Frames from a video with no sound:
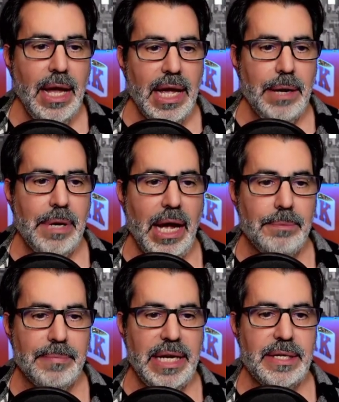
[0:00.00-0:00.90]
Here we go.
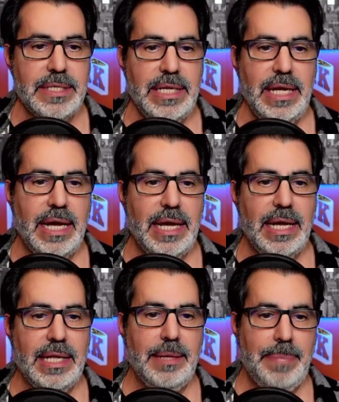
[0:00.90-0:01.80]
Here's
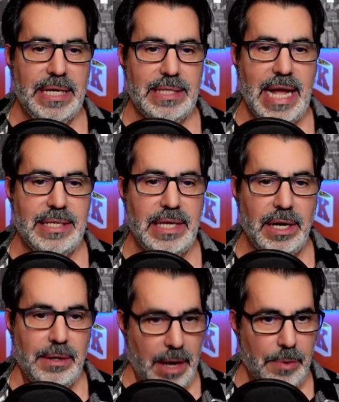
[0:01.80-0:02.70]
the big stats
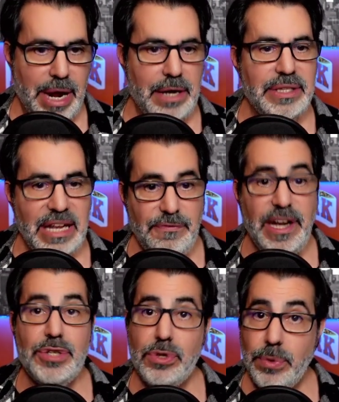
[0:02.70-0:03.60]
here. Randle did
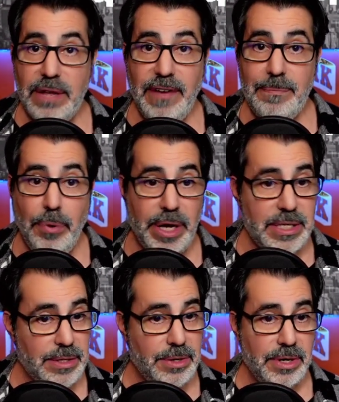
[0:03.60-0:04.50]
finish with 25
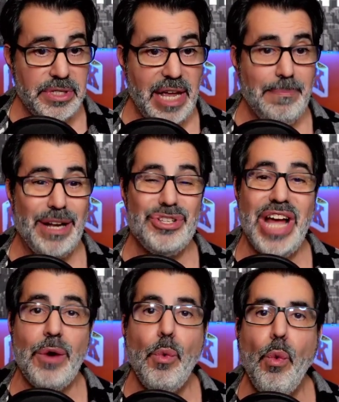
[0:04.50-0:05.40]
points. Kudos to him, but
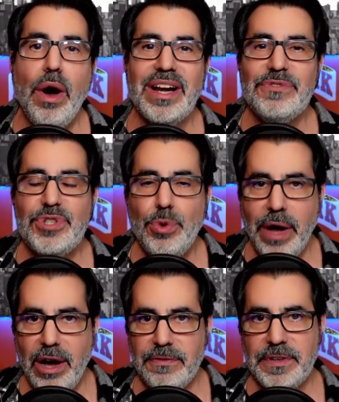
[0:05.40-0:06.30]
shot 1 of
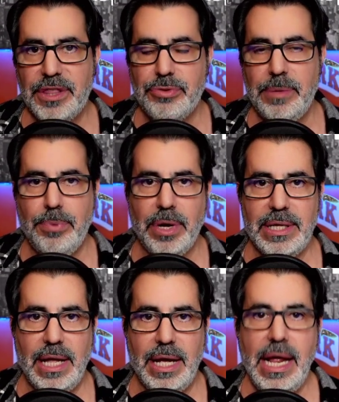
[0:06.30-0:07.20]
12 from the three-point
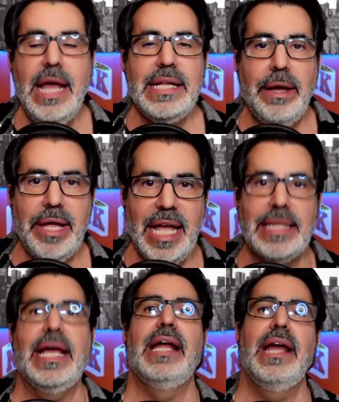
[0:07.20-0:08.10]
line. Now, I get
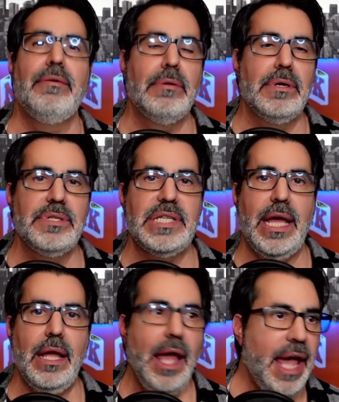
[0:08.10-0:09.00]
that. Everyone will
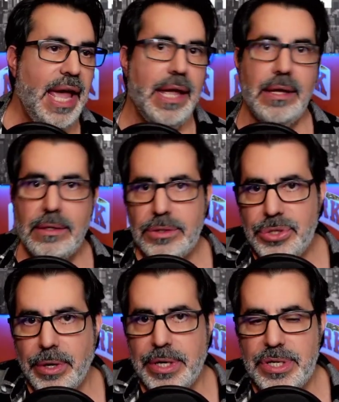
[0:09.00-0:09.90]
say, hey,
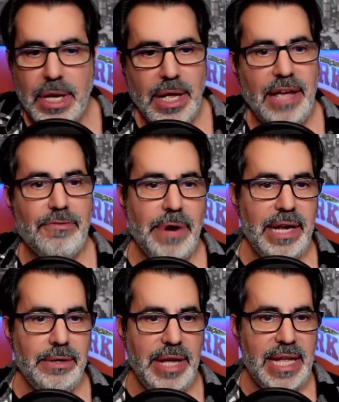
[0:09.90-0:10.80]
George, if
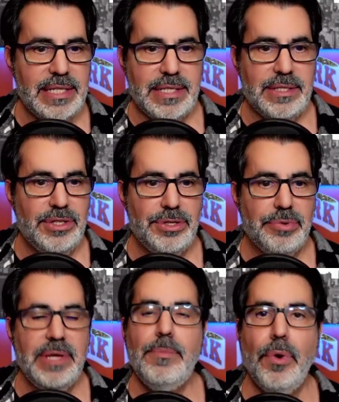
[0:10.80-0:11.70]
Randle hits
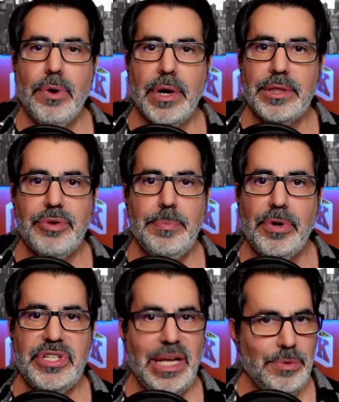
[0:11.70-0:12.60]
three more
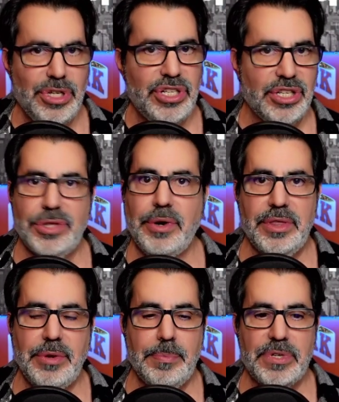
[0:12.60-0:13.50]
three-point shots, which is just
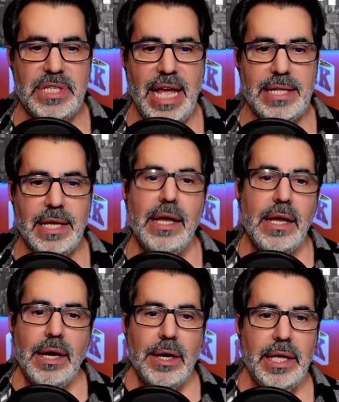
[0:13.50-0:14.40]
33%,
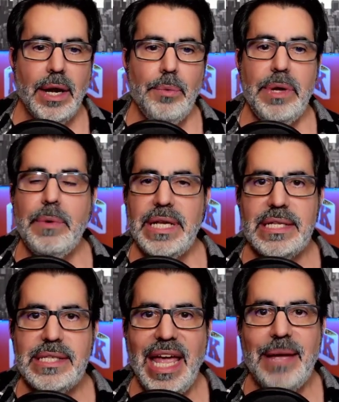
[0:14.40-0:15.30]
you know, we win
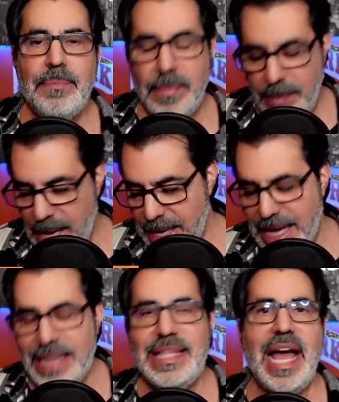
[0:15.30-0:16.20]
this game. I
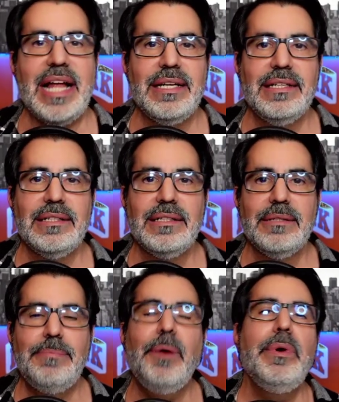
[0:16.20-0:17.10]
get that.
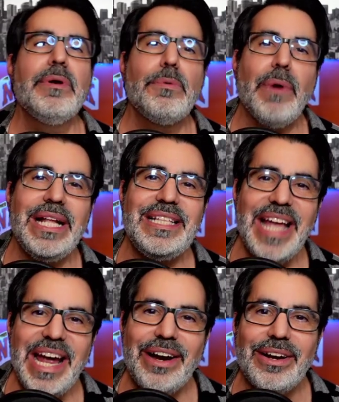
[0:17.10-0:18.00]
But we were right
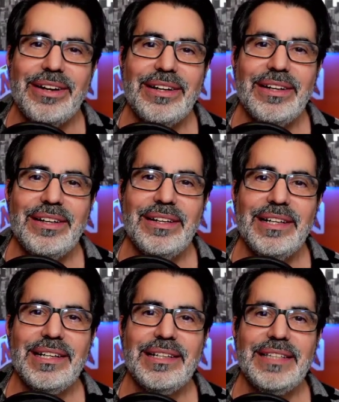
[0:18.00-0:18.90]
there.
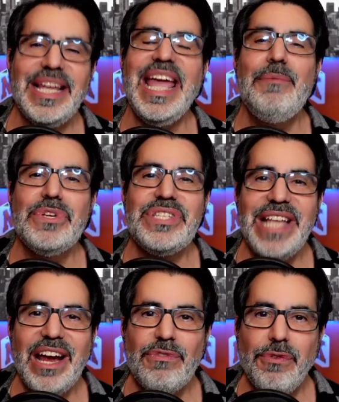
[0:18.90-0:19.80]
The game was
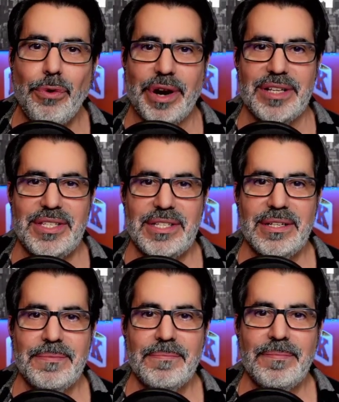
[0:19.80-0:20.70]
there for us.
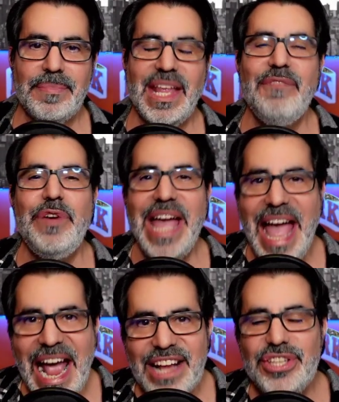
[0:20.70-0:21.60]
If we
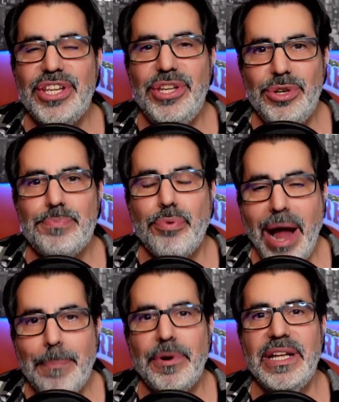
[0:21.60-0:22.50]
execute
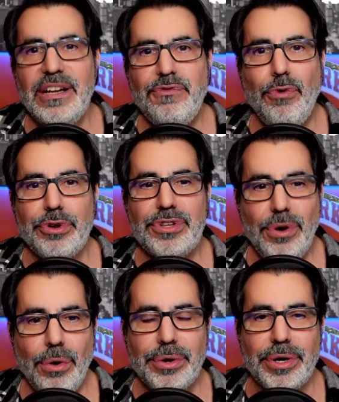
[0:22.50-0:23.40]
properly in the fourth
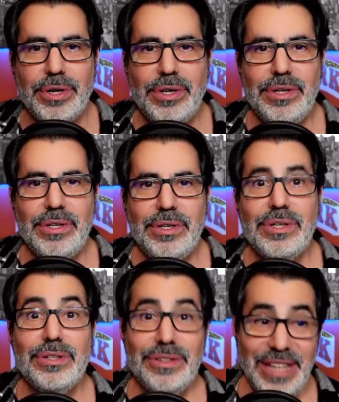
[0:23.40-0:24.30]
quarter,
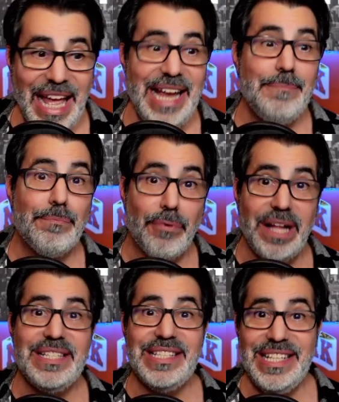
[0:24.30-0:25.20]
like
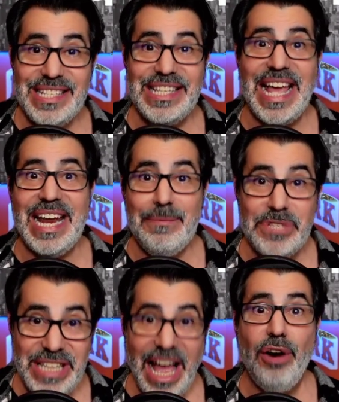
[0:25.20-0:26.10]
Brunson said
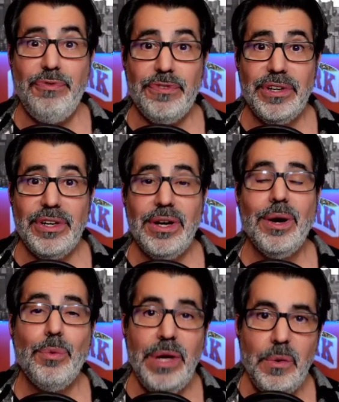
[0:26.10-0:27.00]
himself,
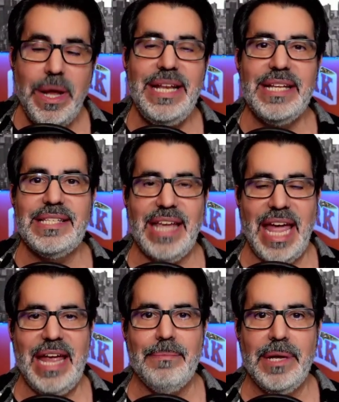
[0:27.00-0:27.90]
we win this
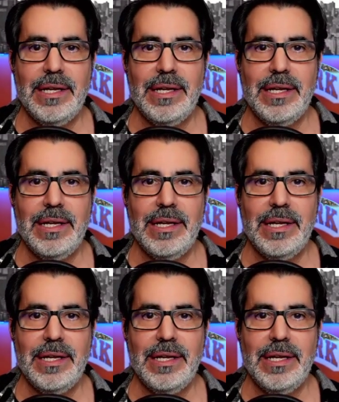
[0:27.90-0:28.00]
game.